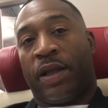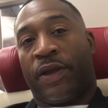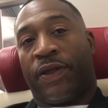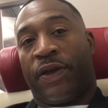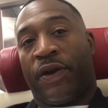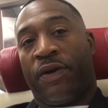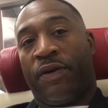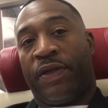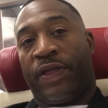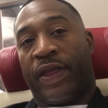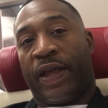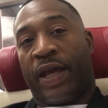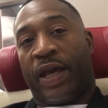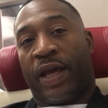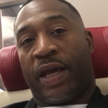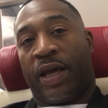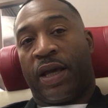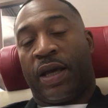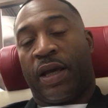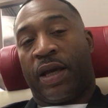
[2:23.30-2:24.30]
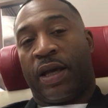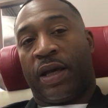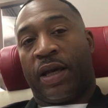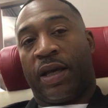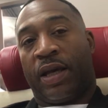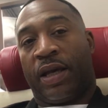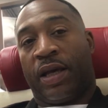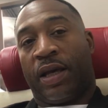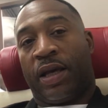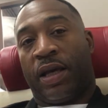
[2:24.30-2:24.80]
The third thing
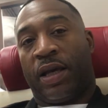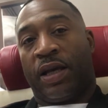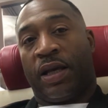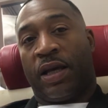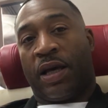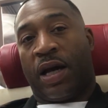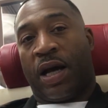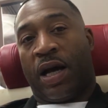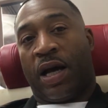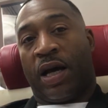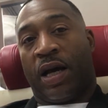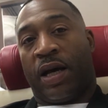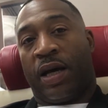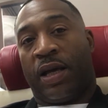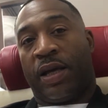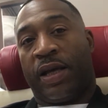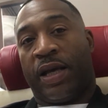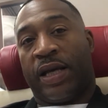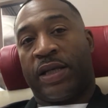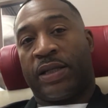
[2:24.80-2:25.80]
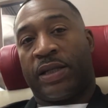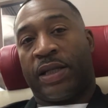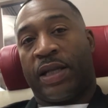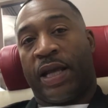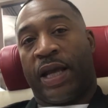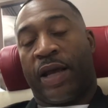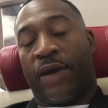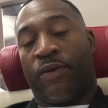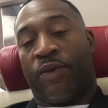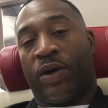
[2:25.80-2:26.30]

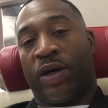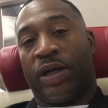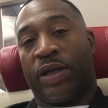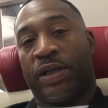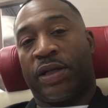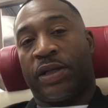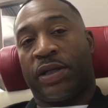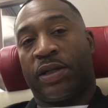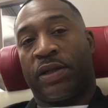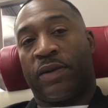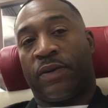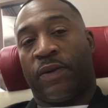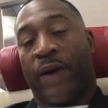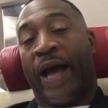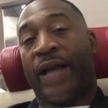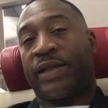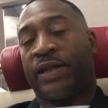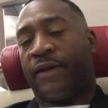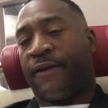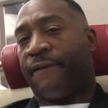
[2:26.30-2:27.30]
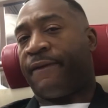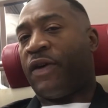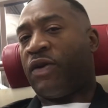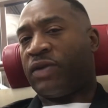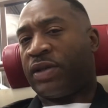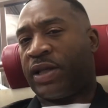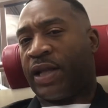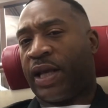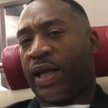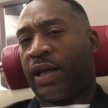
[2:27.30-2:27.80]
yesterday was, well, actually the
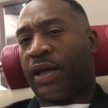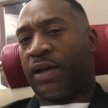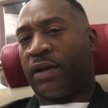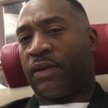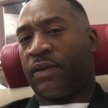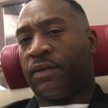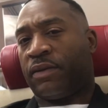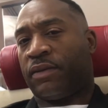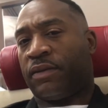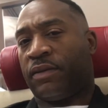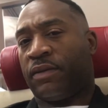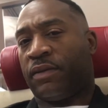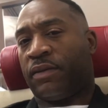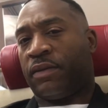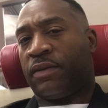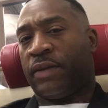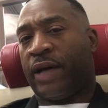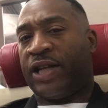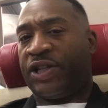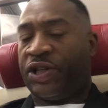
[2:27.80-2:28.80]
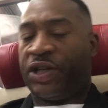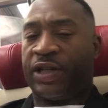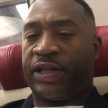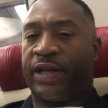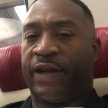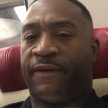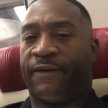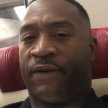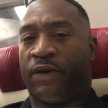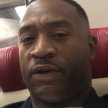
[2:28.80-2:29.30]
first thing I should
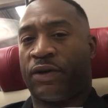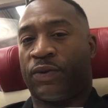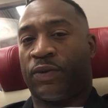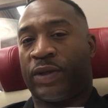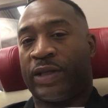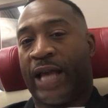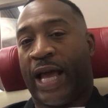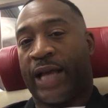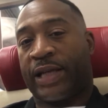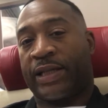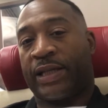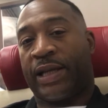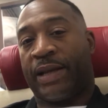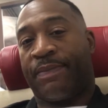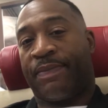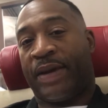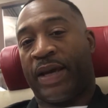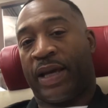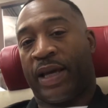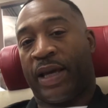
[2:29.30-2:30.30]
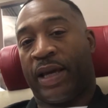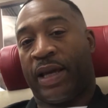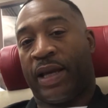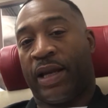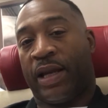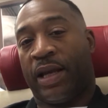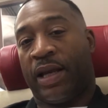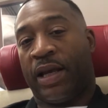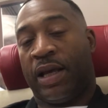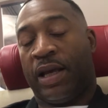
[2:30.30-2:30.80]
have said first was actually
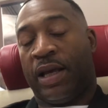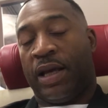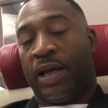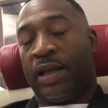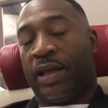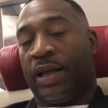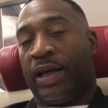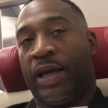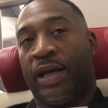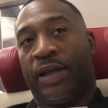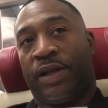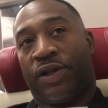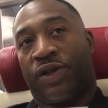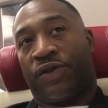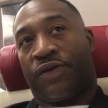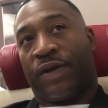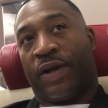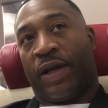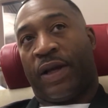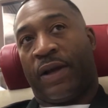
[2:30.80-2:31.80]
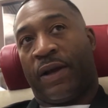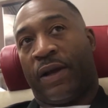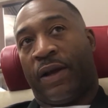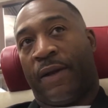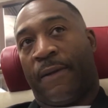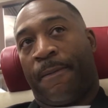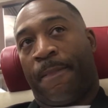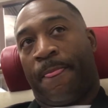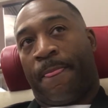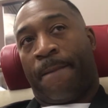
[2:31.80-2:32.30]
picking the industry.
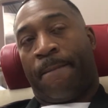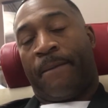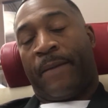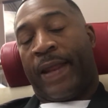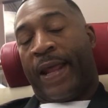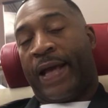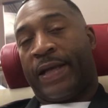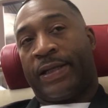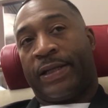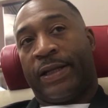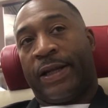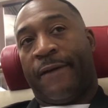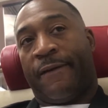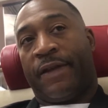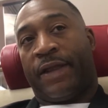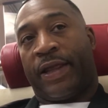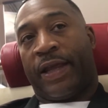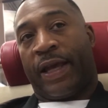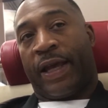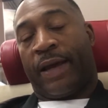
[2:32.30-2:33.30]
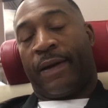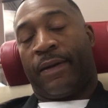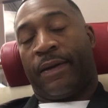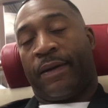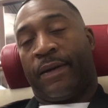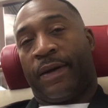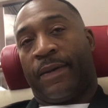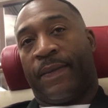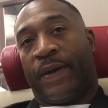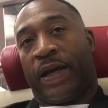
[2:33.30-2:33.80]
And that's another thing,
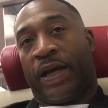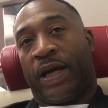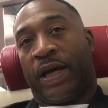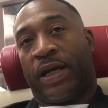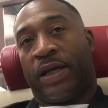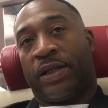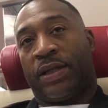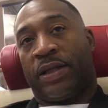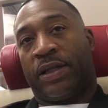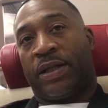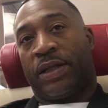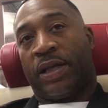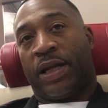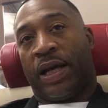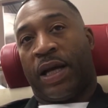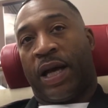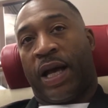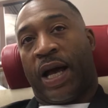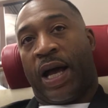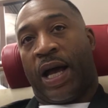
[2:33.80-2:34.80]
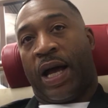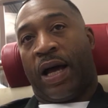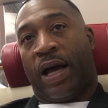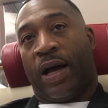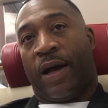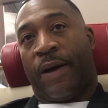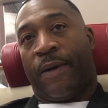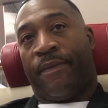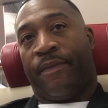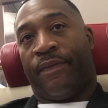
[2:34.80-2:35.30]
because
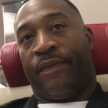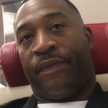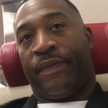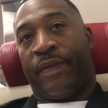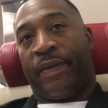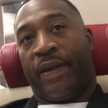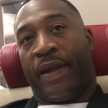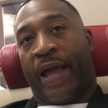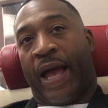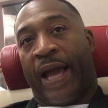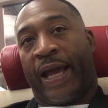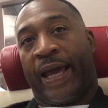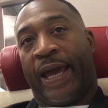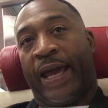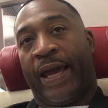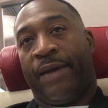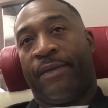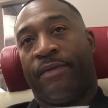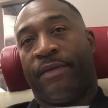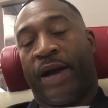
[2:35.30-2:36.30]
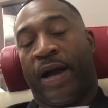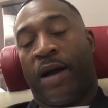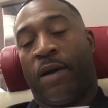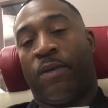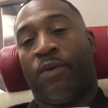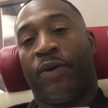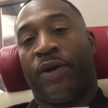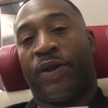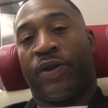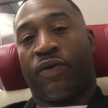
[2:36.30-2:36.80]
I came
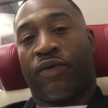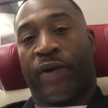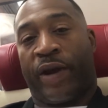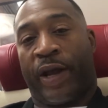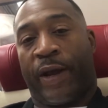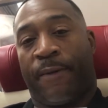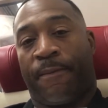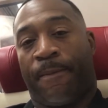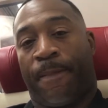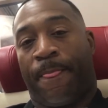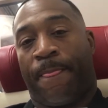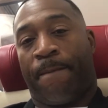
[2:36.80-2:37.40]
up with 3.